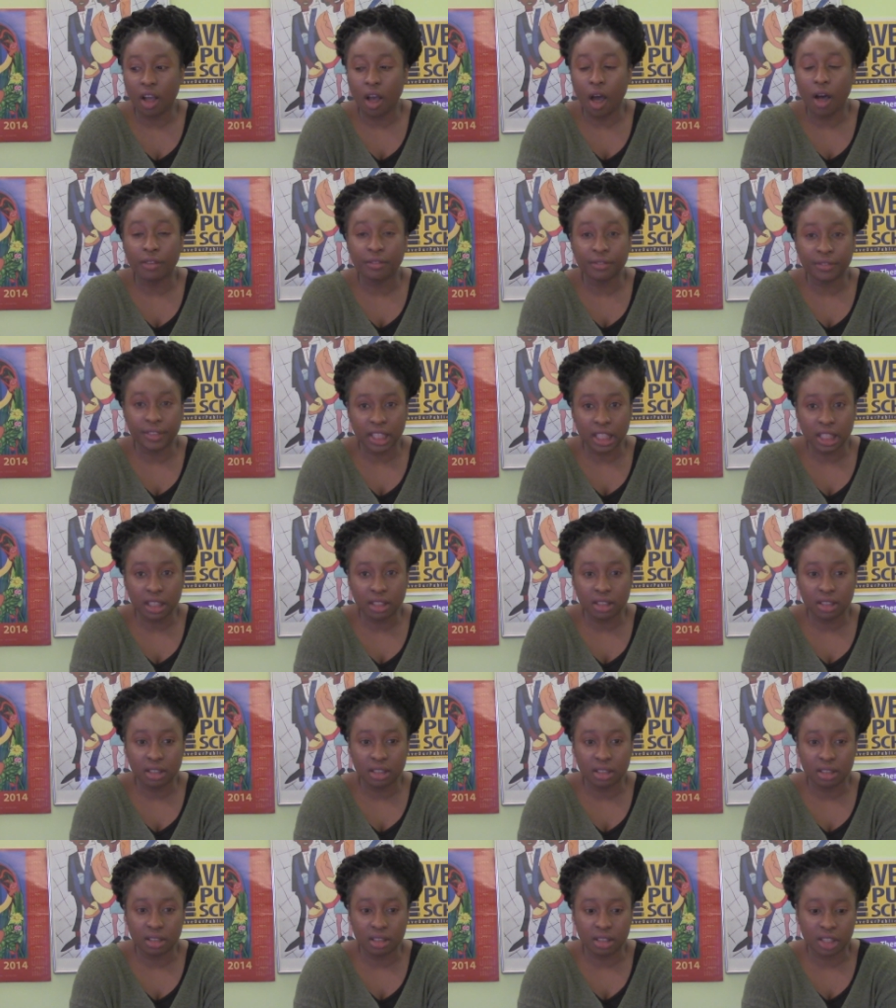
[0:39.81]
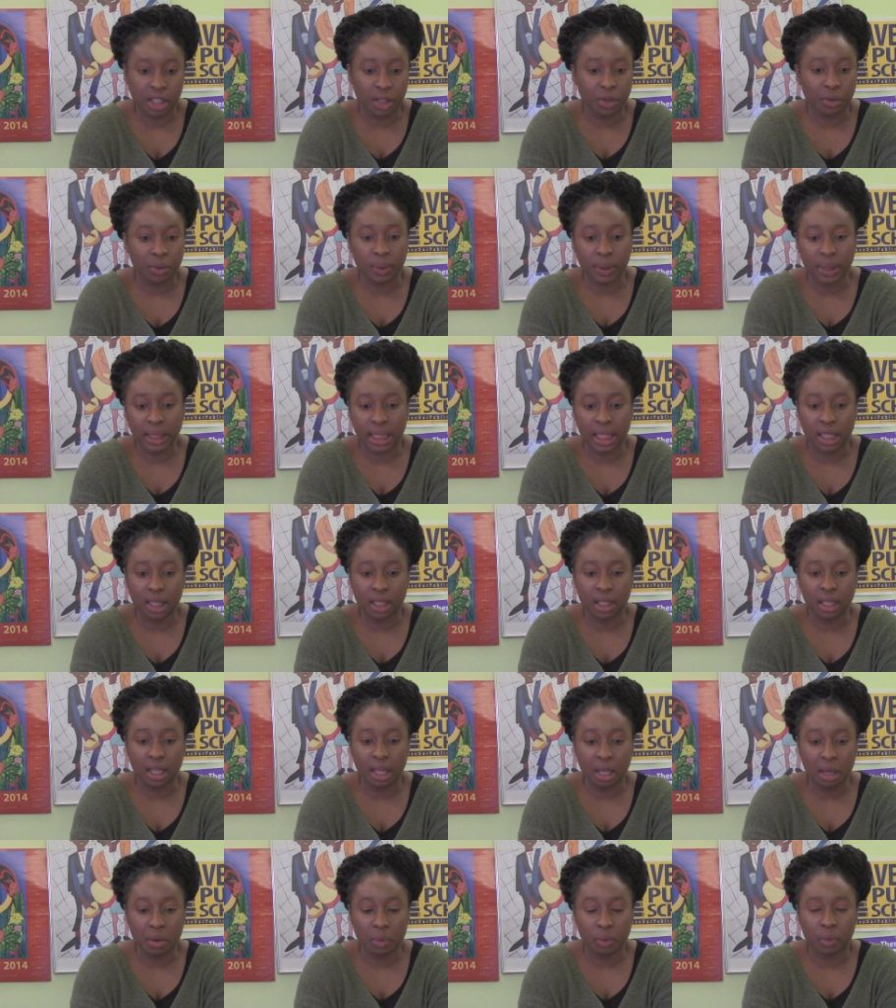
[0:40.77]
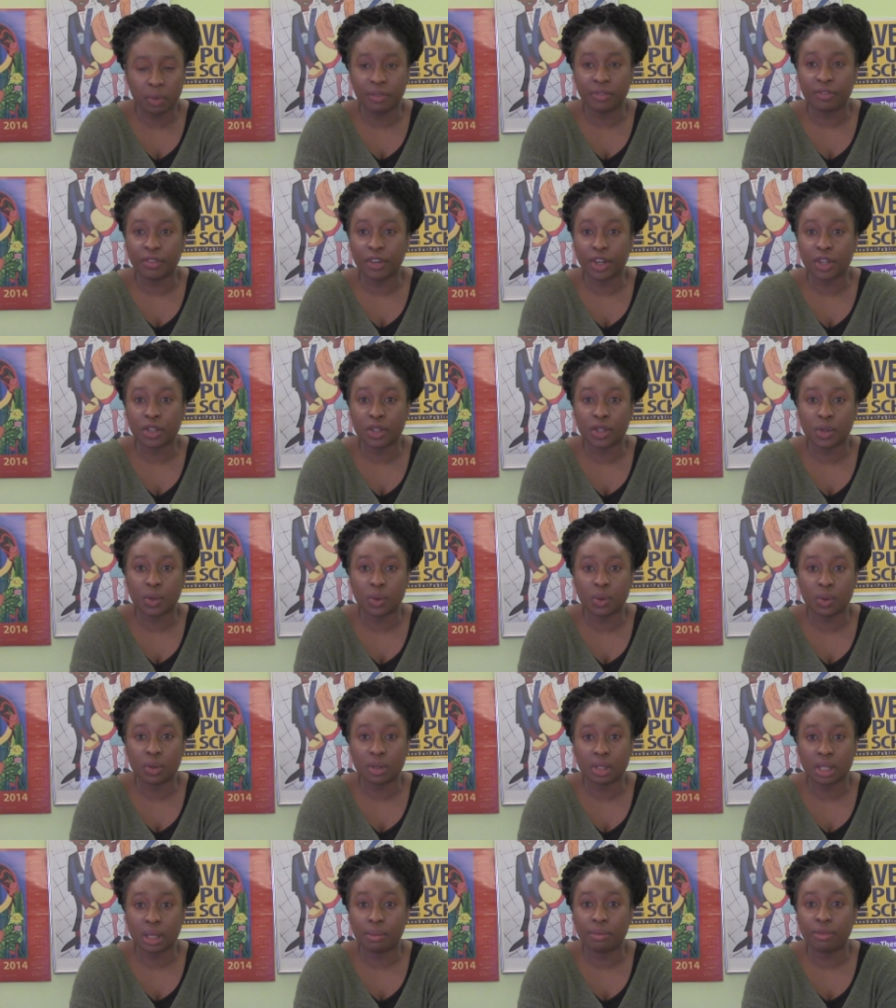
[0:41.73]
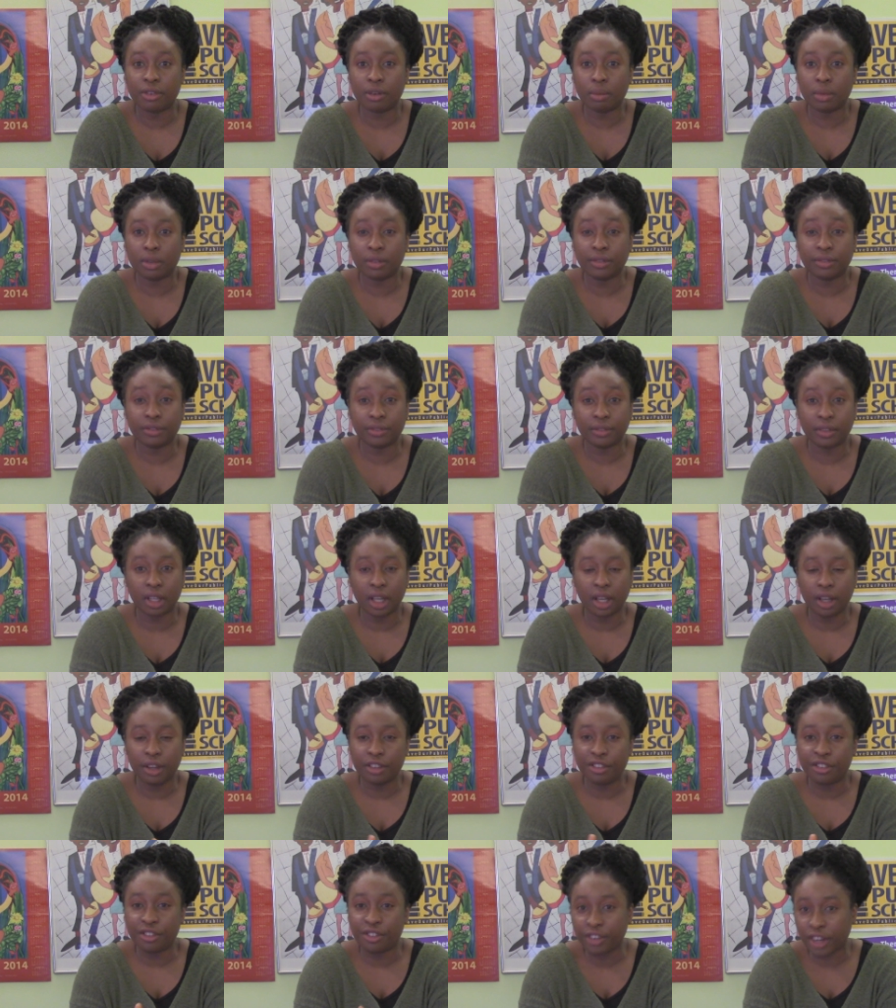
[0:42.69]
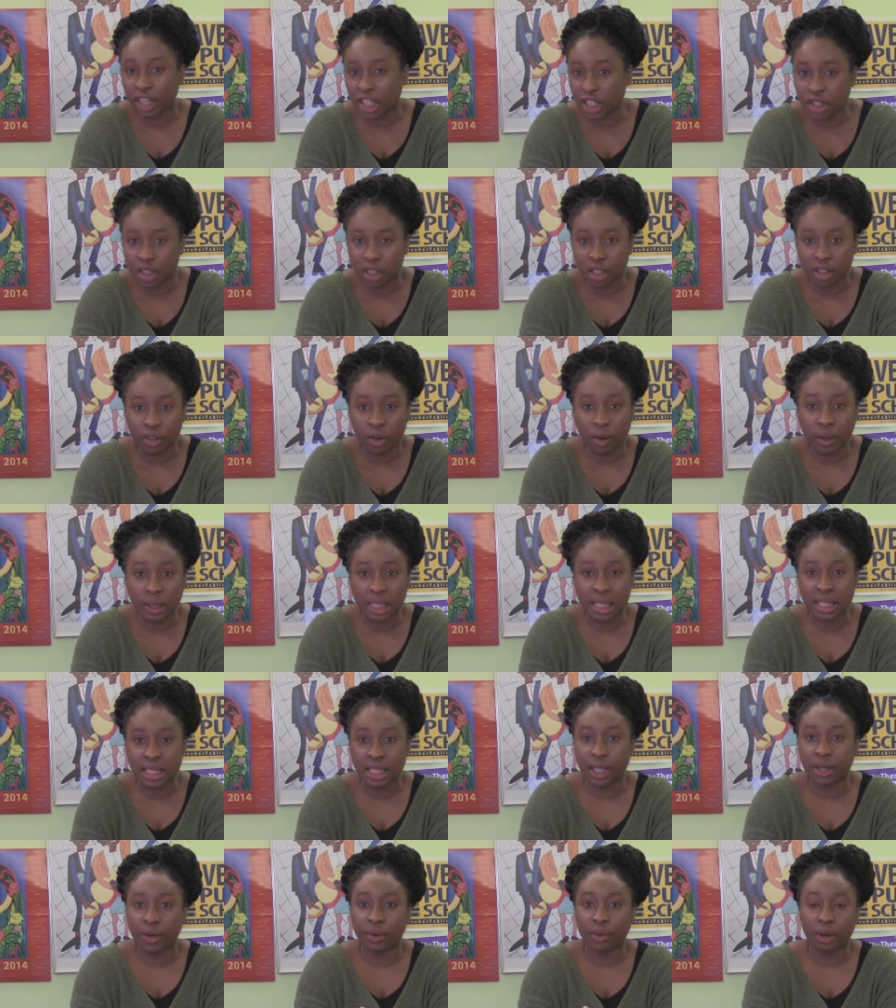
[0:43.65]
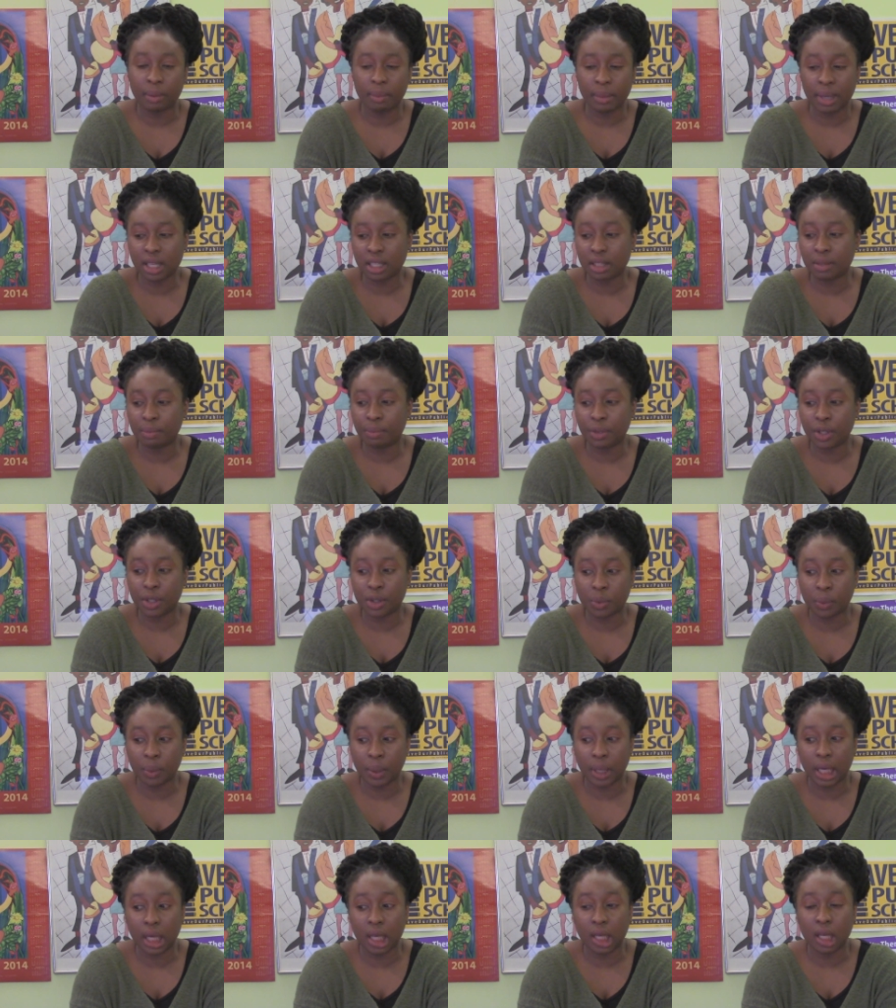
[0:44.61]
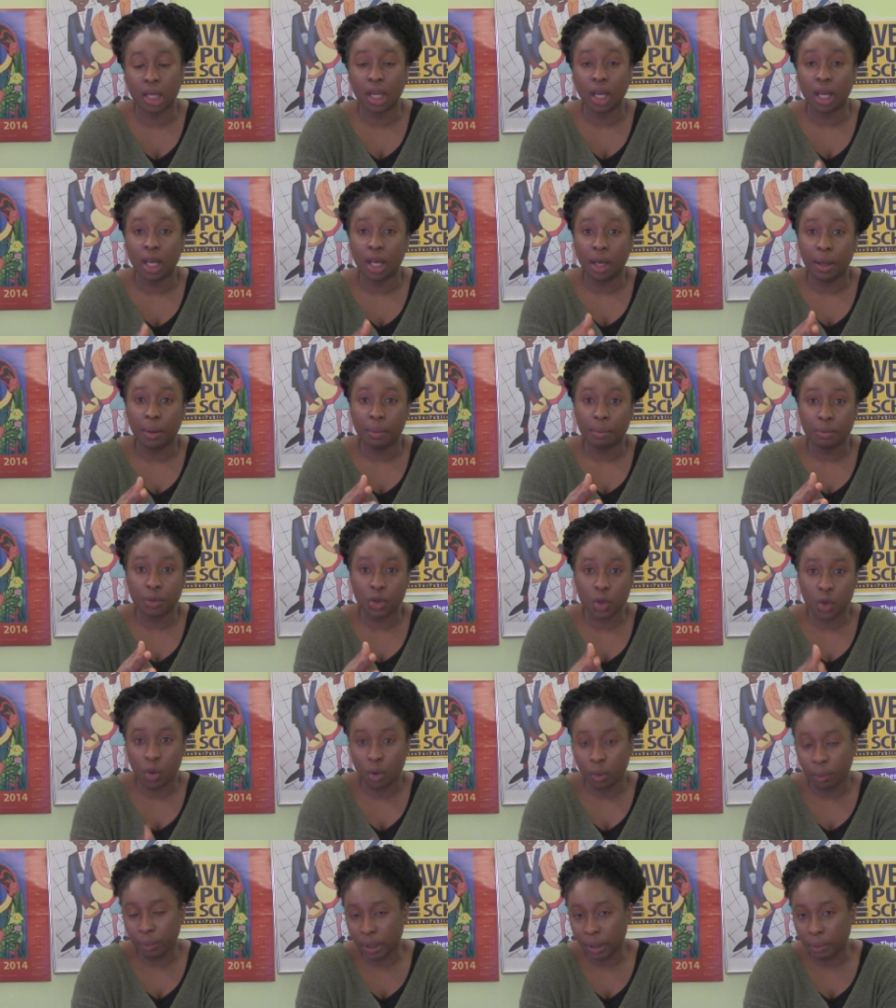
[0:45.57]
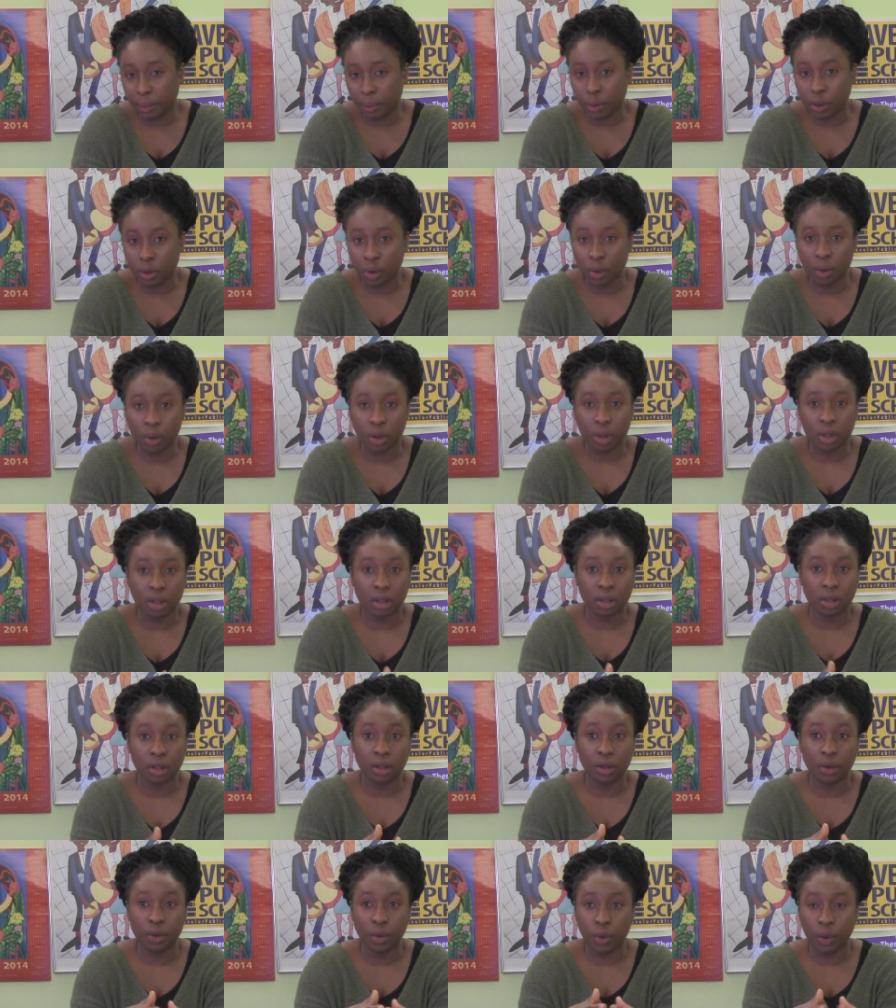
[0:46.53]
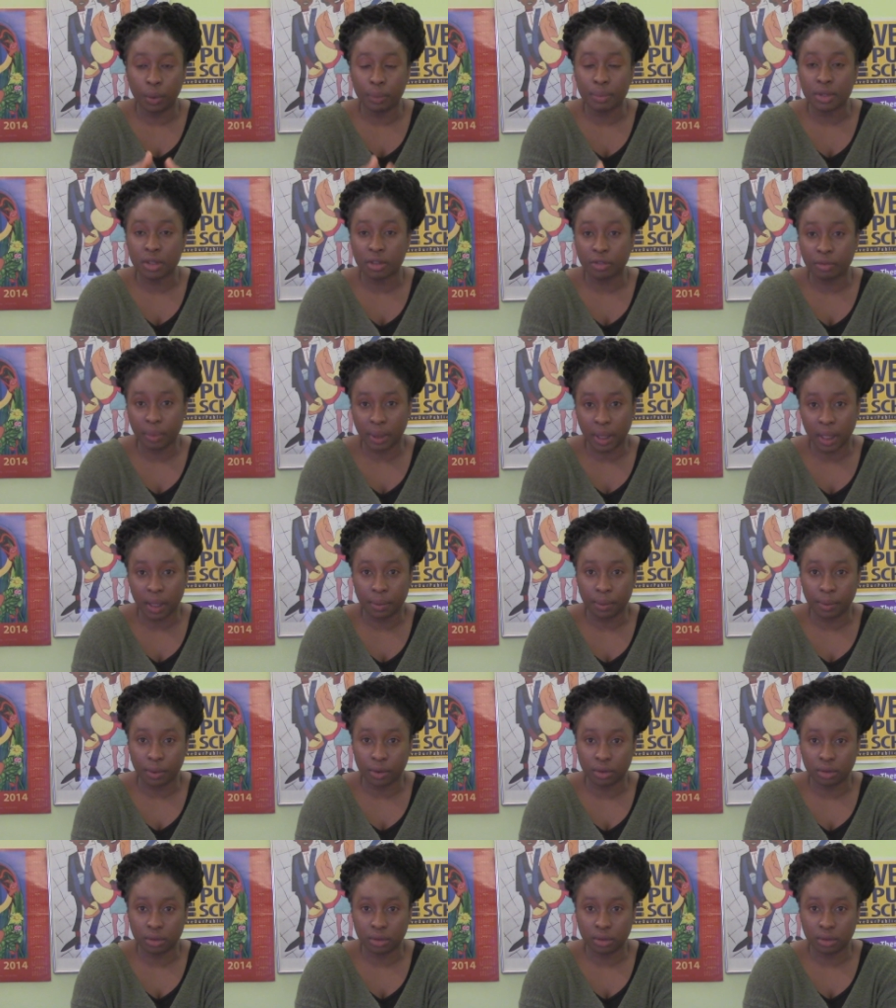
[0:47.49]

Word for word: Conflict generally refers to some form of friction or disagreement between two people or groups of people.